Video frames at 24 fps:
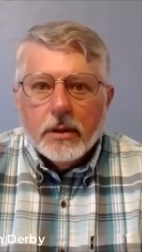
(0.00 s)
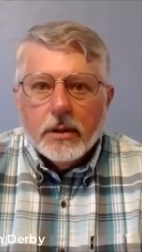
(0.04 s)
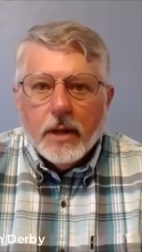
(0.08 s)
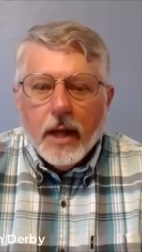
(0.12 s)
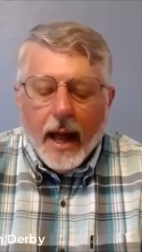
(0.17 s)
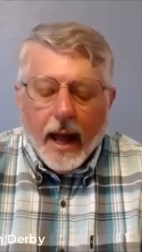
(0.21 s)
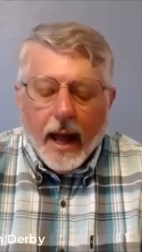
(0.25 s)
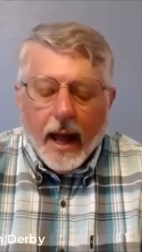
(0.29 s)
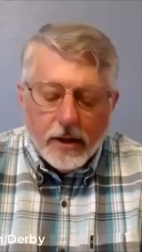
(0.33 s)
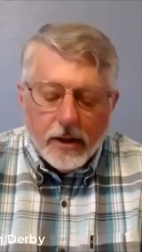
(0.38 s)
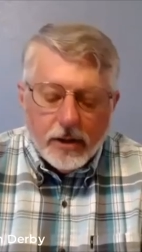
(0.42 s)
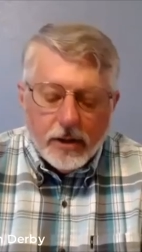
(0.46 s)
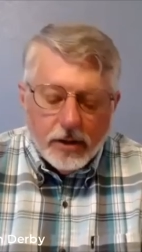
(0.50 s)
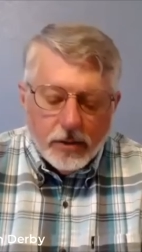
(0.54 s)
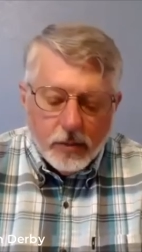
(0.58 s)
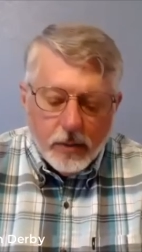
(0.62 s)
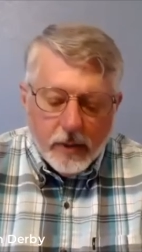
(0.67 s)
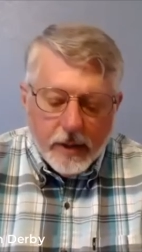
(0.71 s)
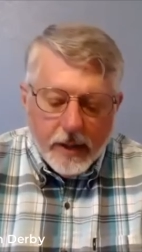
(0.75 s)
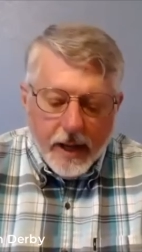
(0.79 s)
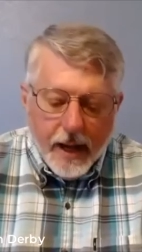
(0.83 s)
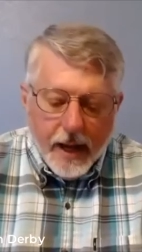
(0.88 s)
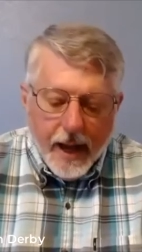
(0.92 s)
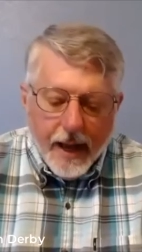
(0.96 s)
how you
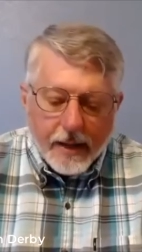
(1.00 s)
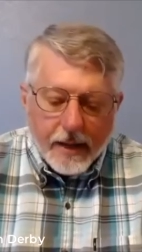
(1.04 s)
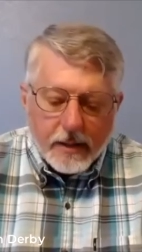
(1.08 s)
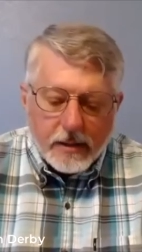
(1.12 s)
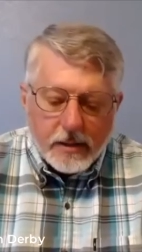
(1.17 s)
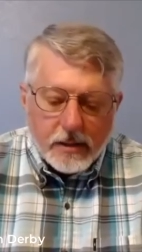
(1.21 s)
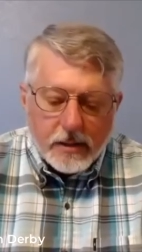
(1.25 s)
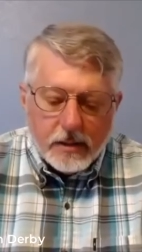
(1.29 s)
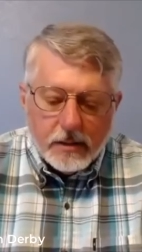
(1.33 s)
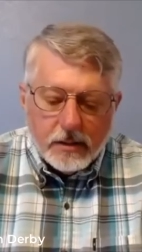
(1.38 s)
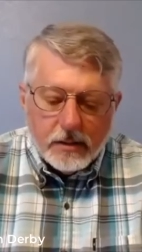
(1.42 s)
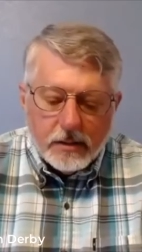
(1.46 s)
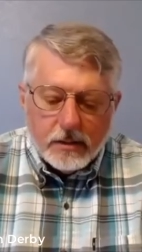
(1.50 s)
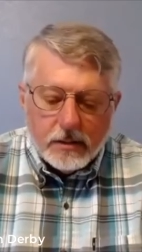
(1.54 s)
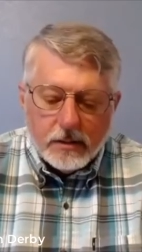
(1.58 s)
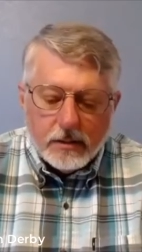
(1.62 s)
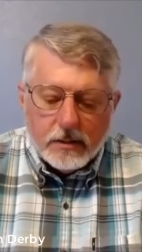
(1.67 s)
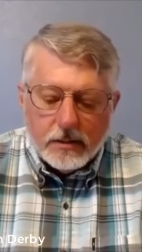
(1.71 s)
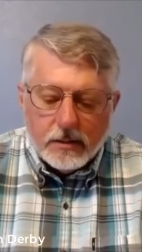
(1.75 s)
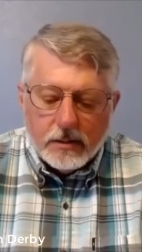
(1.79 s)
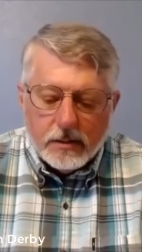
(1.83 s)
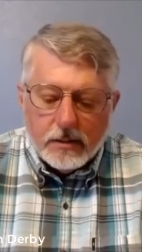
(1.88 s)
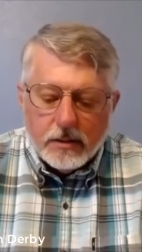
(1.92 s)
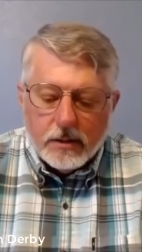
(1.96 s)
react,
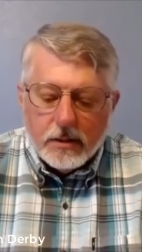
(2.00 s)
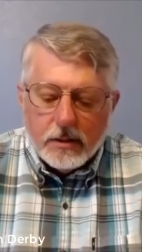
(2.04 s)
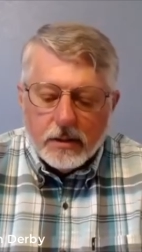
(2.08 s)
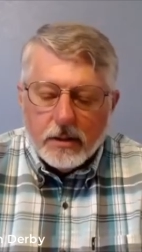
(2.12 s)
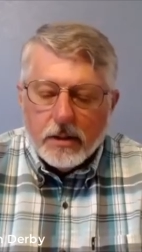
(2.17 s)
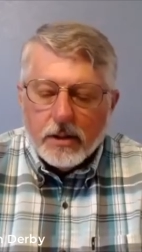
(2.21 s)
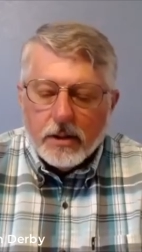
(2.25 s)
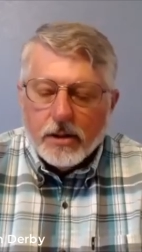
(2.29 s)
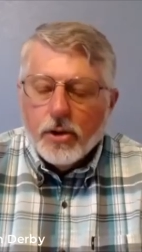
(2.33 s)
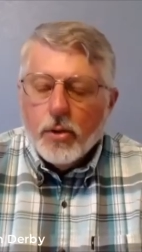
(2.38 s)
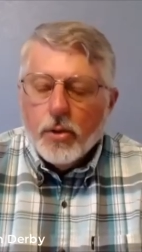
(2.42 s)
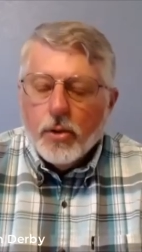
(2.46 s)
you